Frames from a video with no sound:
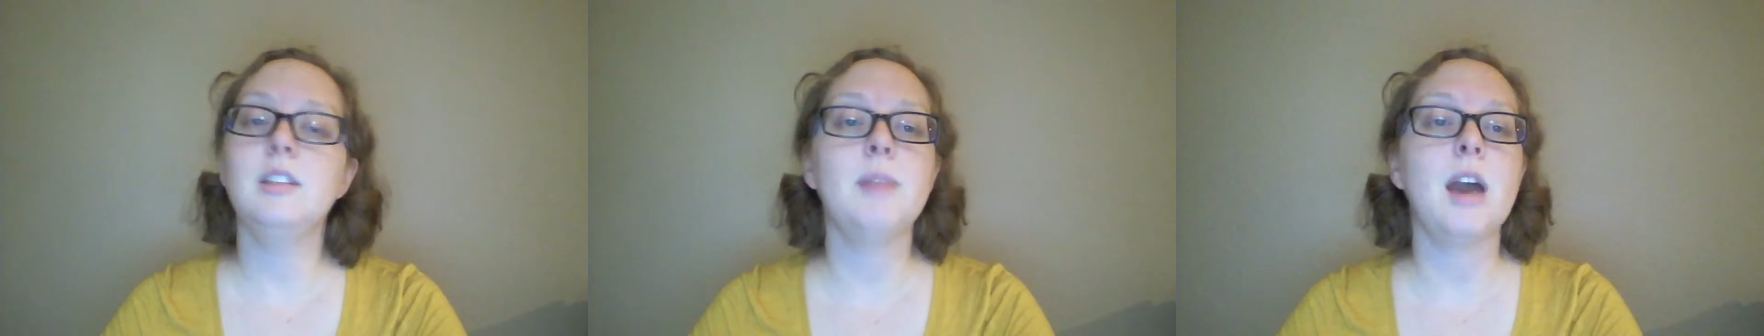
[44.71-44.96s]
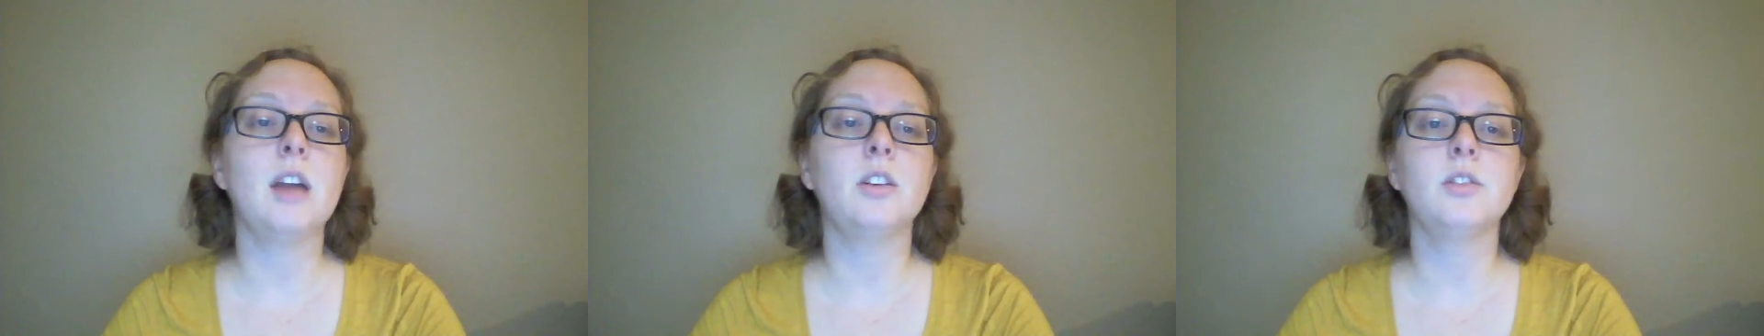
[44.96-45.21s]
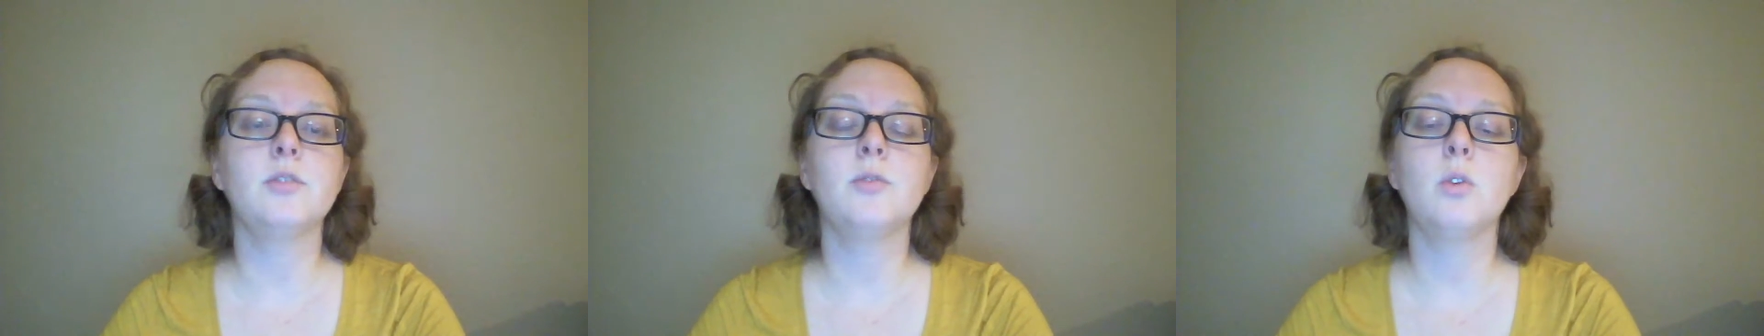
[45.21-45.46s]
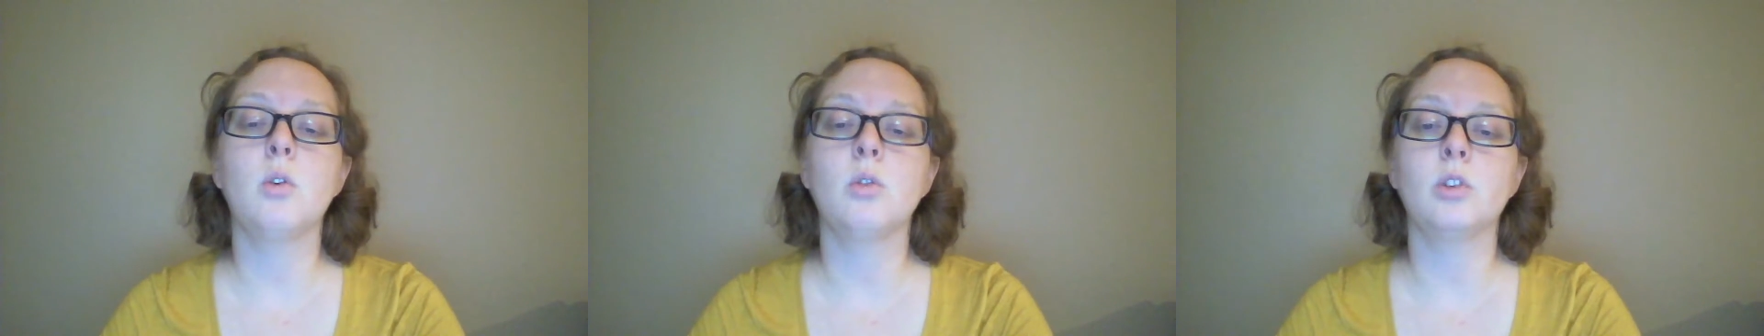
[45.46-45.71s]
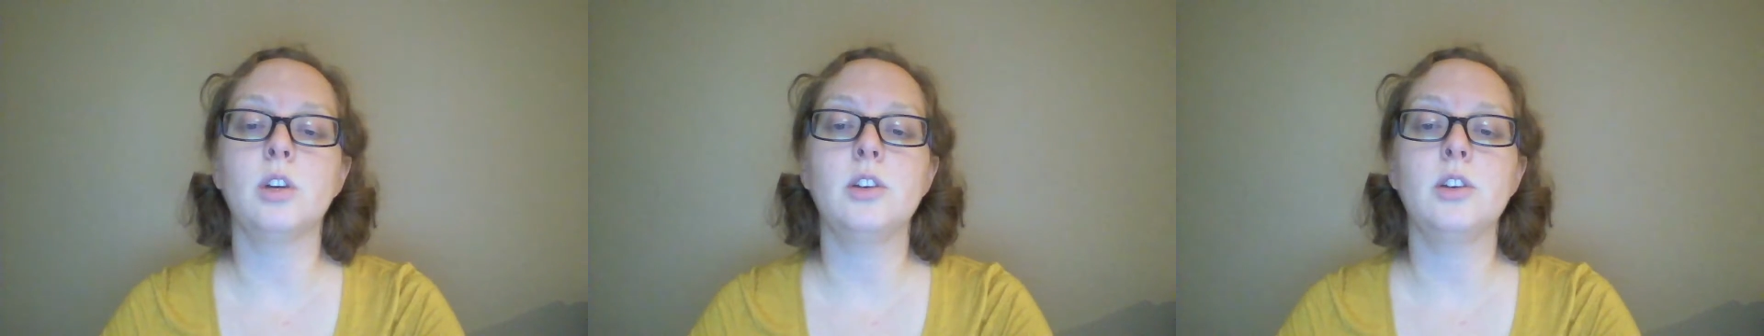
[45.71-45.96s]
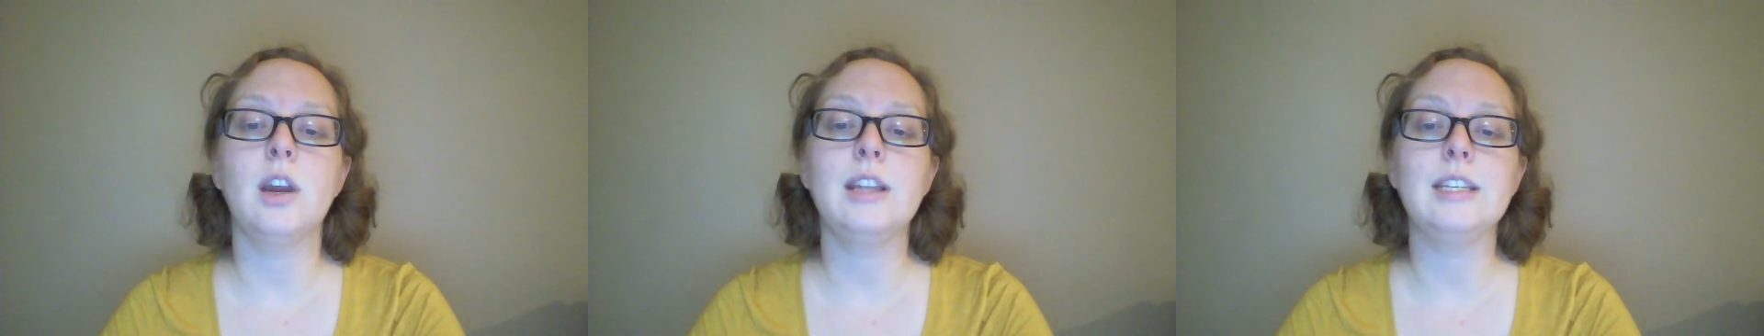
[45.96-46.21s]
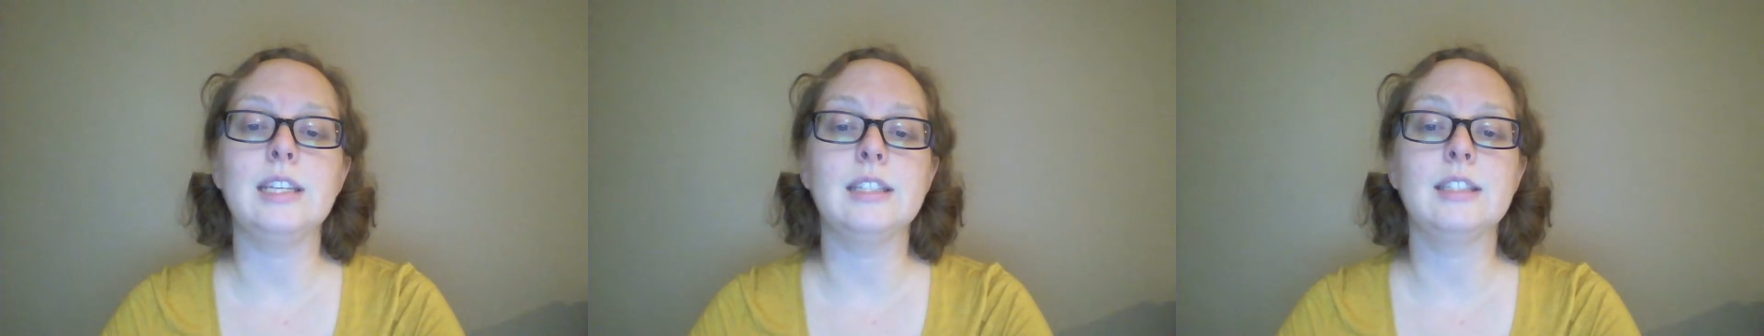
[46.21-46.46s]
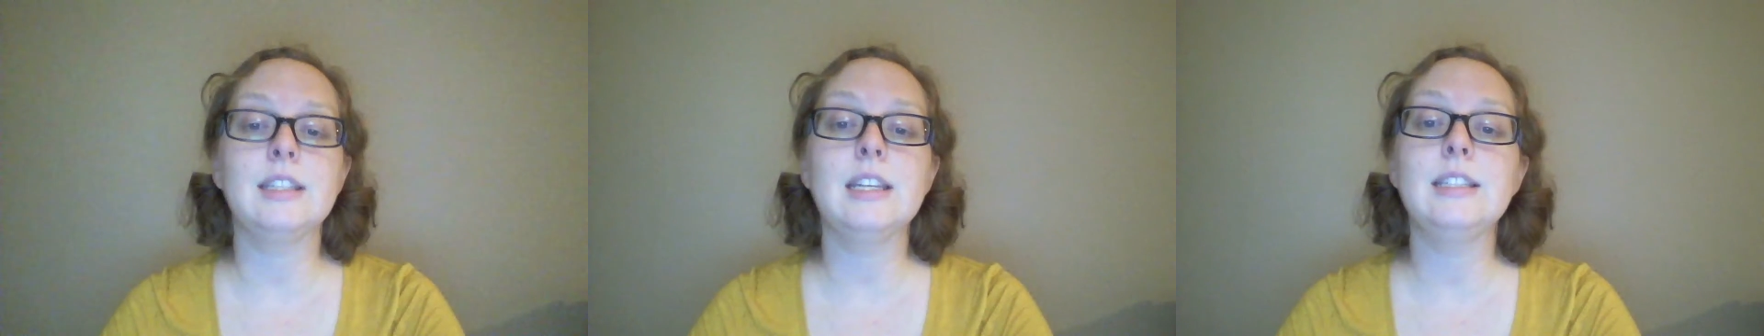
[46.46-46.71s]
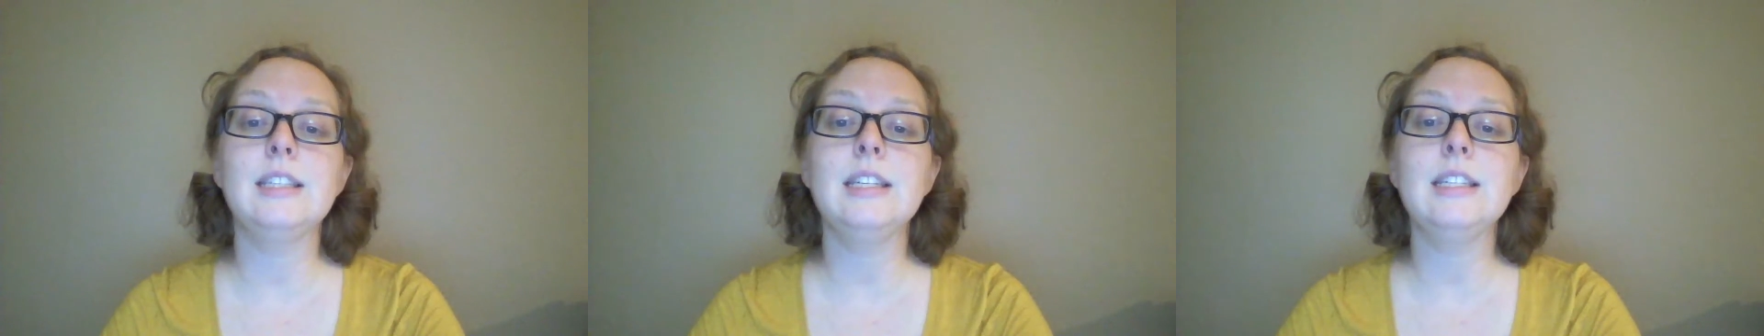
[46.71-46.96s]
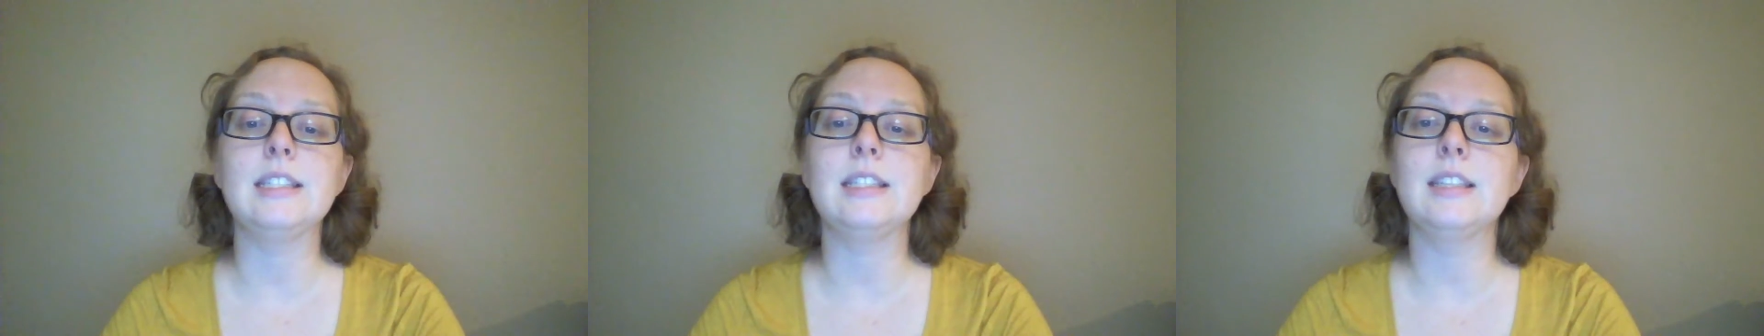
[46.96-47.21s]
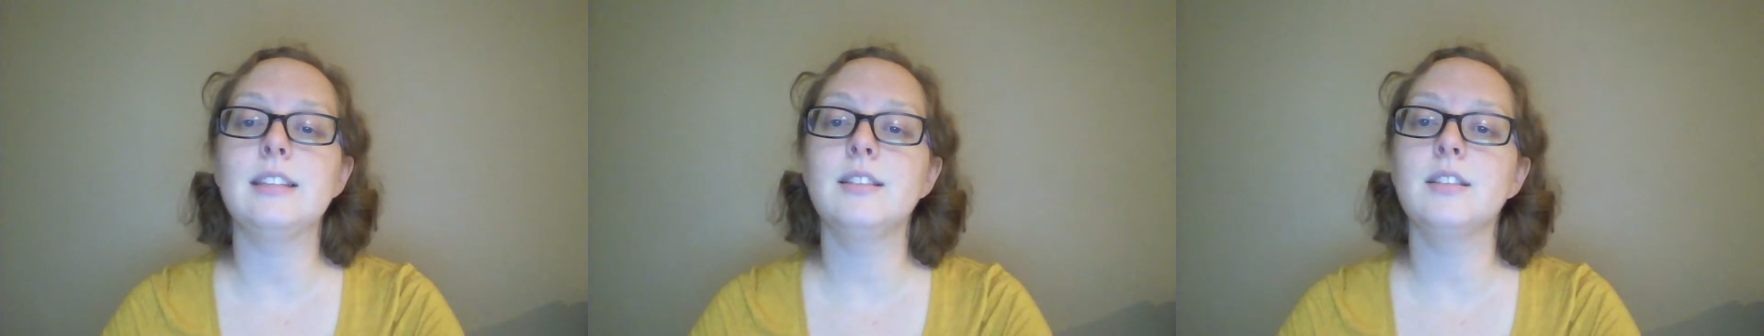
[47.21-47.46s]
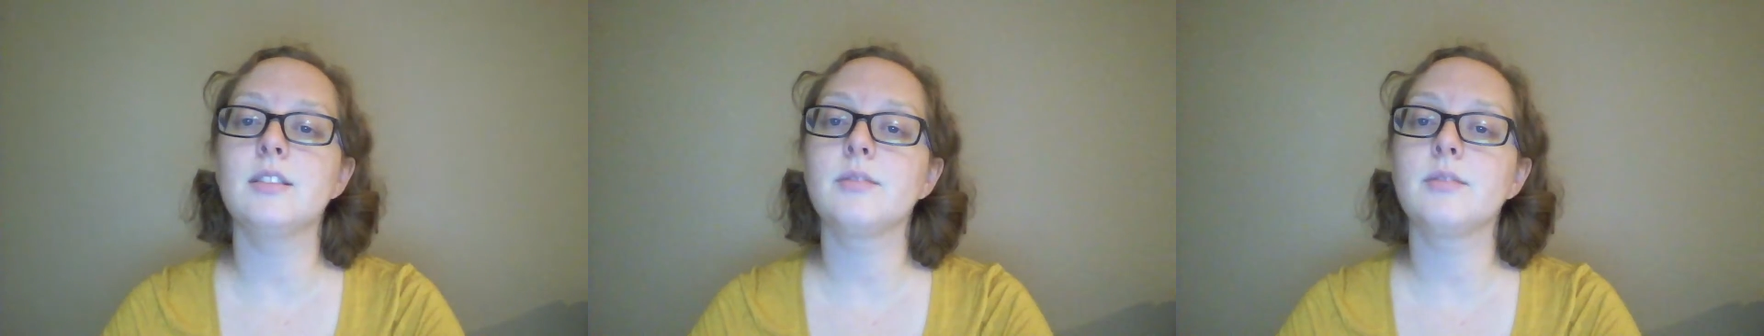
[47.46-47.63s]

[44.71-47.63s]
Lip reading: patterns for ordering your ideas in sentences.